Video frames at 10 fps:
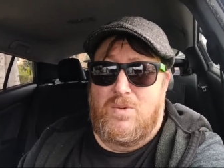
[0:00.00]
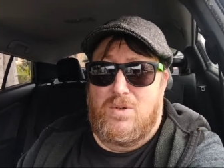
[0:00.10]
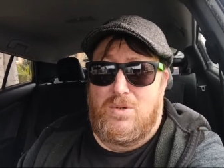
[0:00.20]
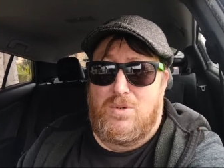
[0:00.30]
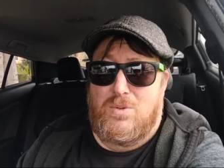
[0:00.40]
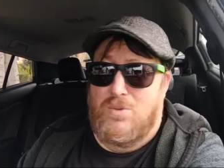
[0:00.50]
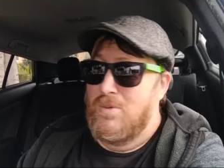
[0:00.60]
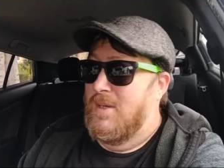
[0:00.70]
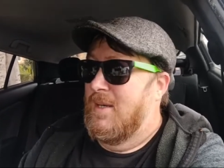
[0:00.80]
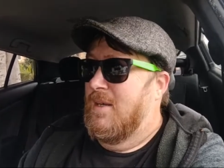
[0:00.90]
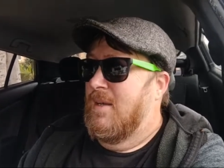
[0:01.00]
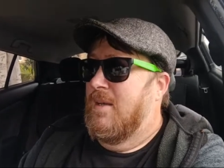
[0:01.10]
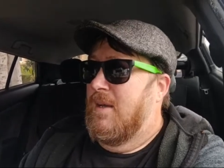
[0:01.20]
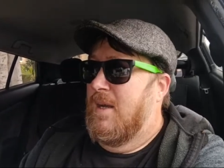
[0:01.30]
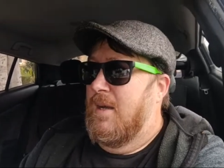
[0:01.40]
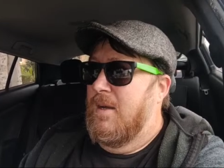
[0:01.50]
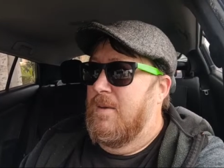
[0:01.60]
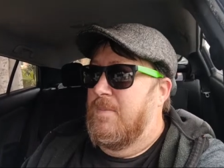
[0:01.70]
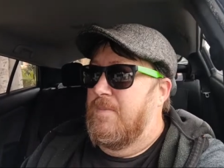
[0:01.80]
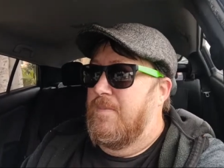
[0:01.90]
Whoa.
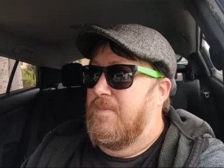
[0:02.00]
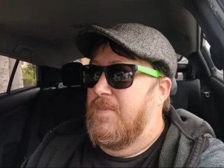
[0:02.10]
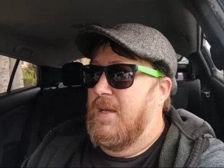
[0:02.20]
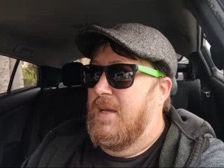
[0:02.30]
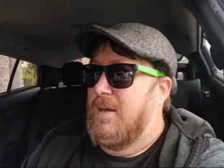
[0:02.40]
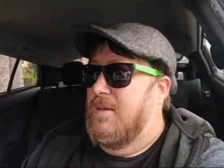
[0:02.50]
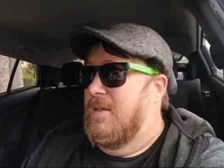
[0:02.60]
Um, yeah.